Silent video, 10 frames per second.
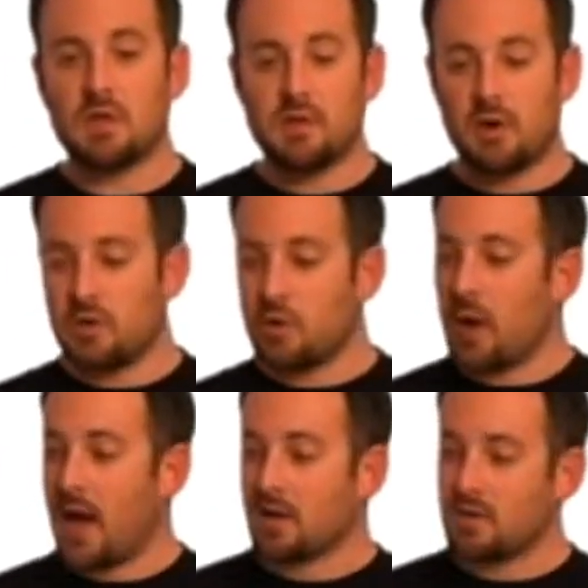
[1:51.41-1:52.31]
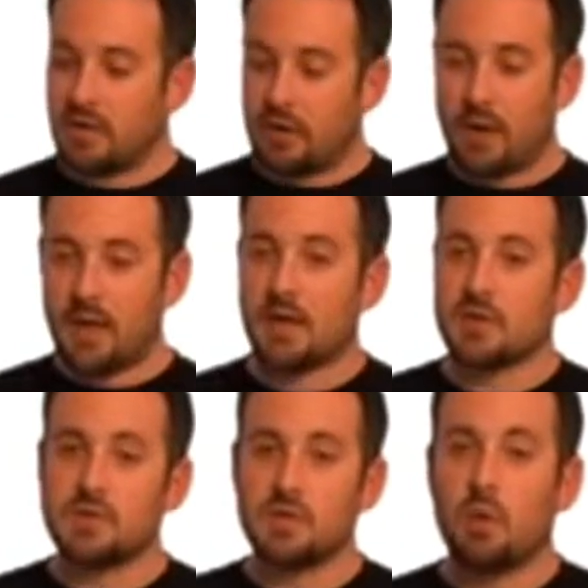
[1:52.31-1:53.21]
that are in the rack, right
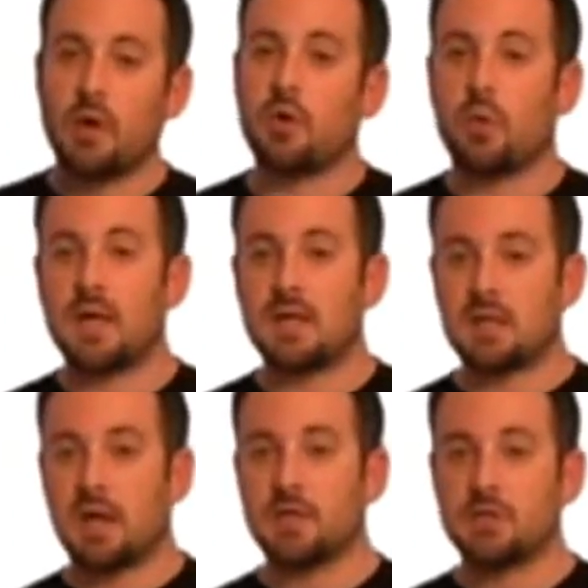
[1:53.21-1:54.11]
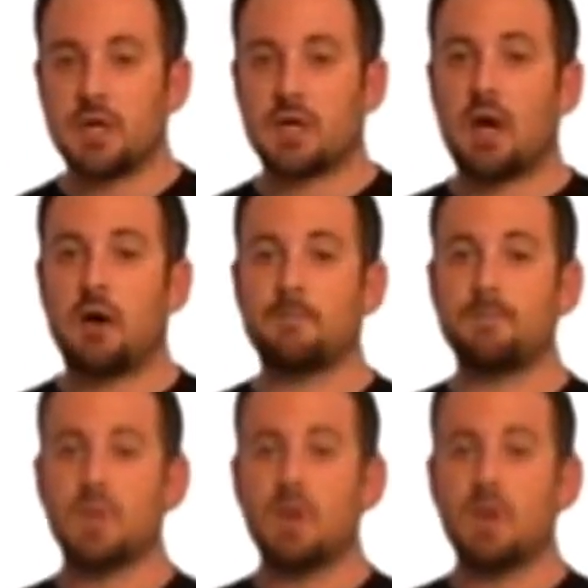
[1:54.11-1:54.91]
next to you while you're waiting in line to check out.